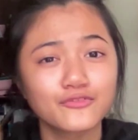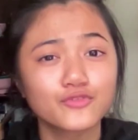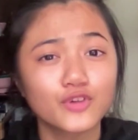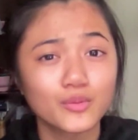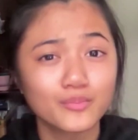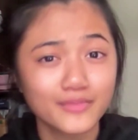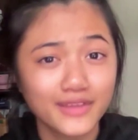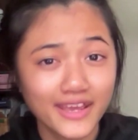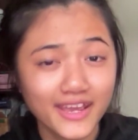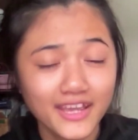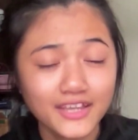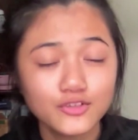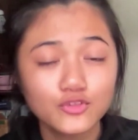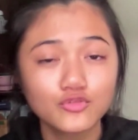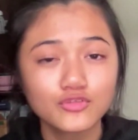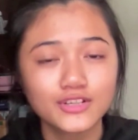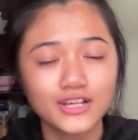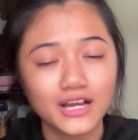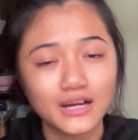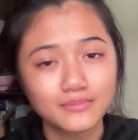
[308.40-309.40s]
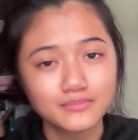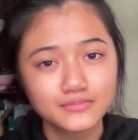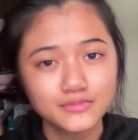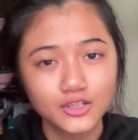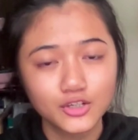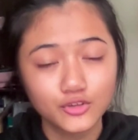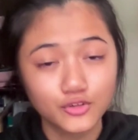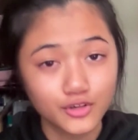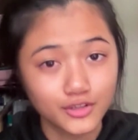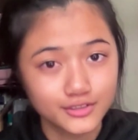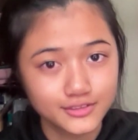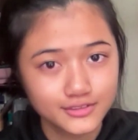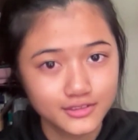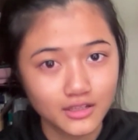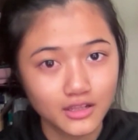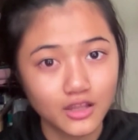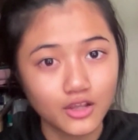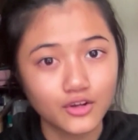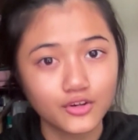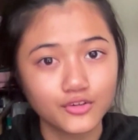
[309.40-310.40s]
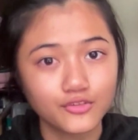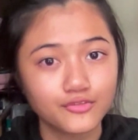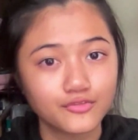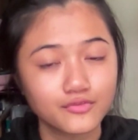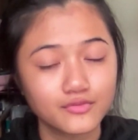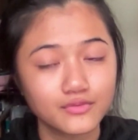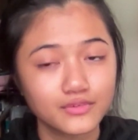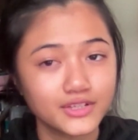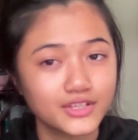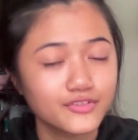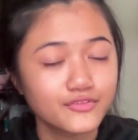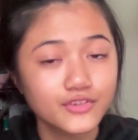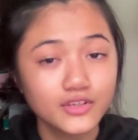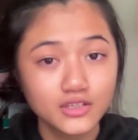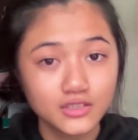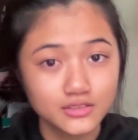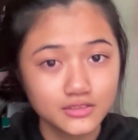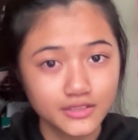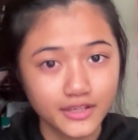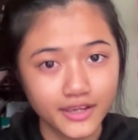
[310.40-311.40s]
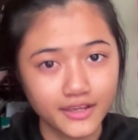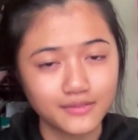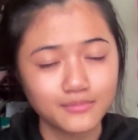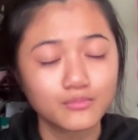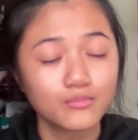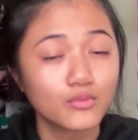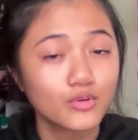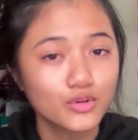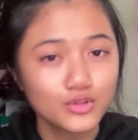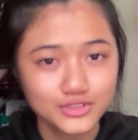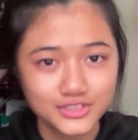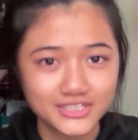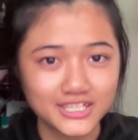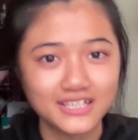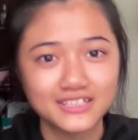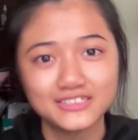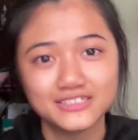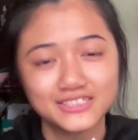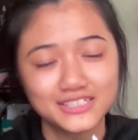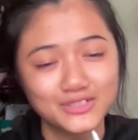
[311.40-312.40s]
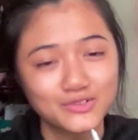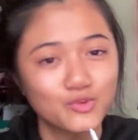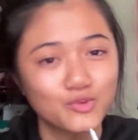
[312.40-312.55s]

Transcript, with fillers: from there you will come across a lot of difficult and more challenging